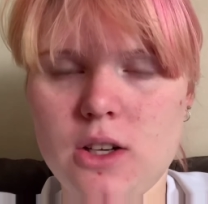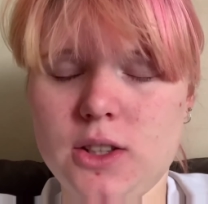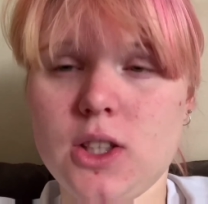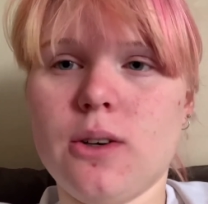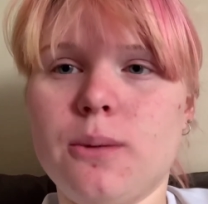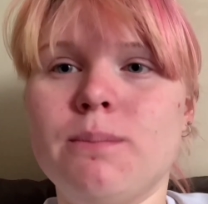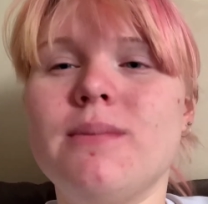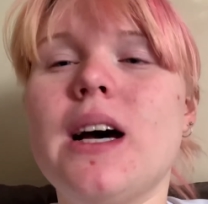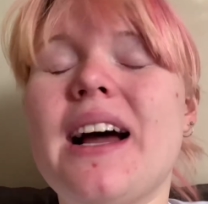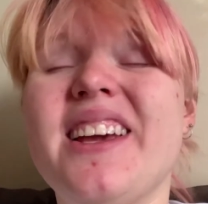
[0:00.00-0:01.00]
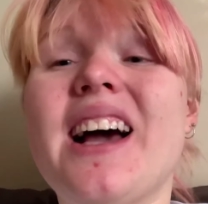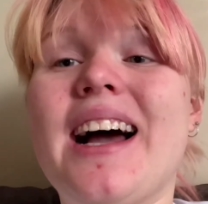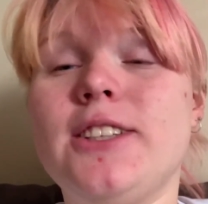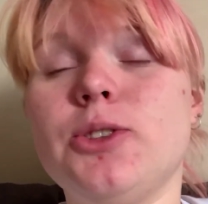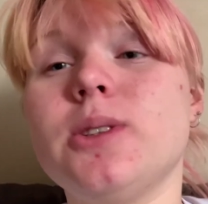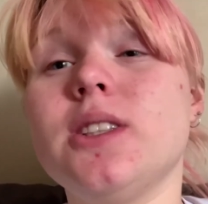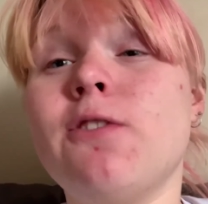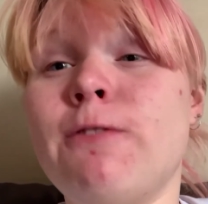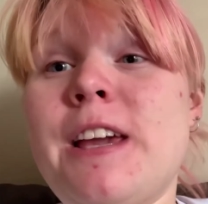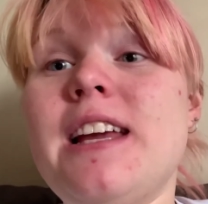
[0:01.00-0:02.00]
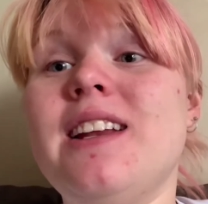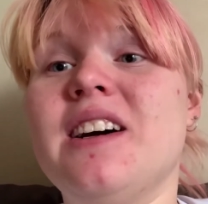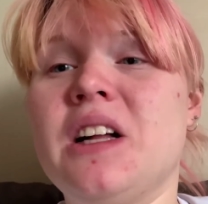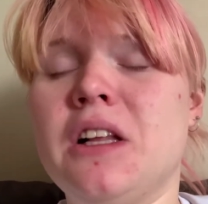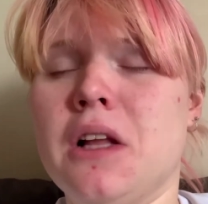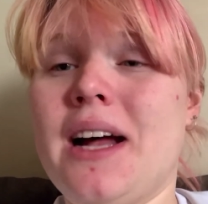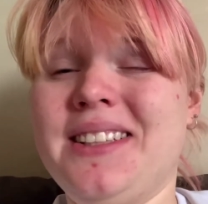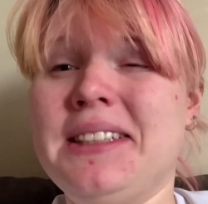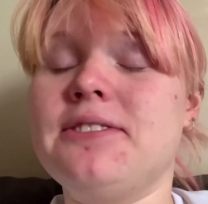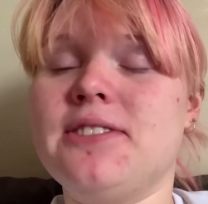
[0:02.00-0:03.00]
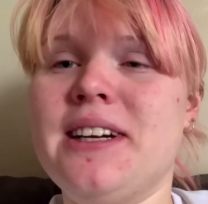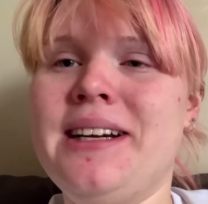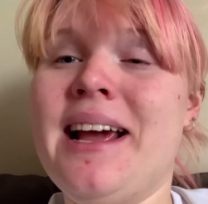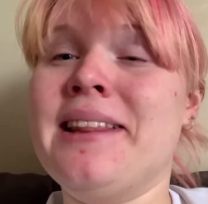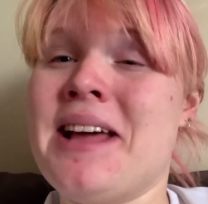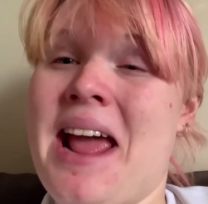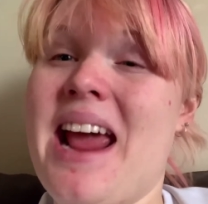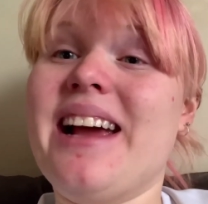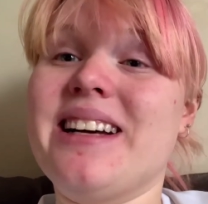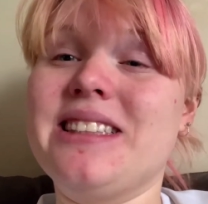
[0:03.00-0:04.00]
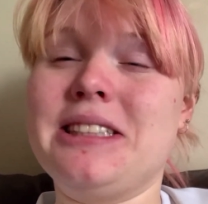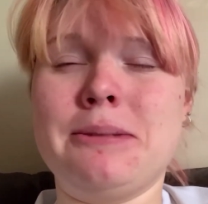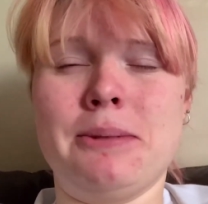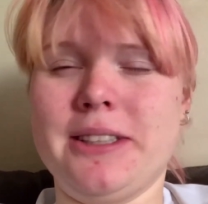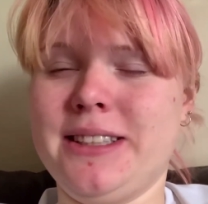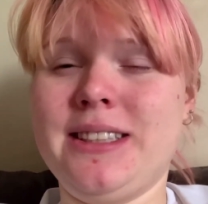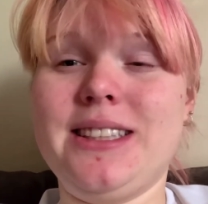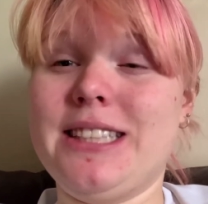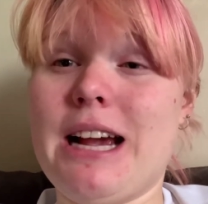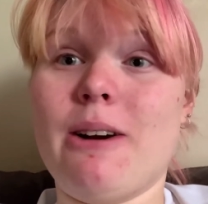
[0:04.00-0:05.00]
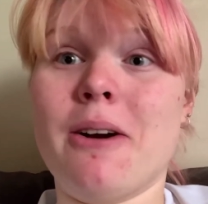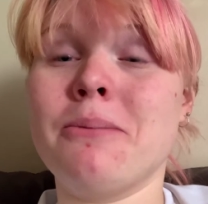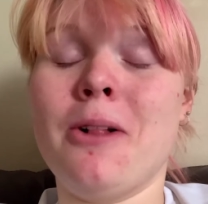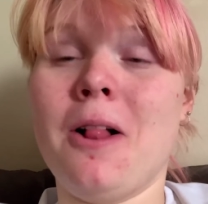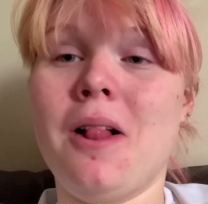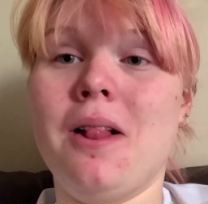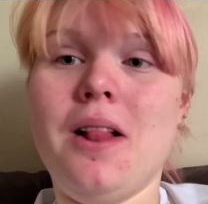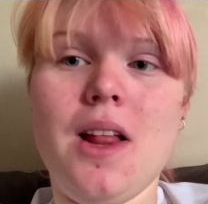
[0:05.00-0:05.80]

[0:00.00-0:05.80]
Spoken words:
So I drew the feet a lot different and the hands were terrible.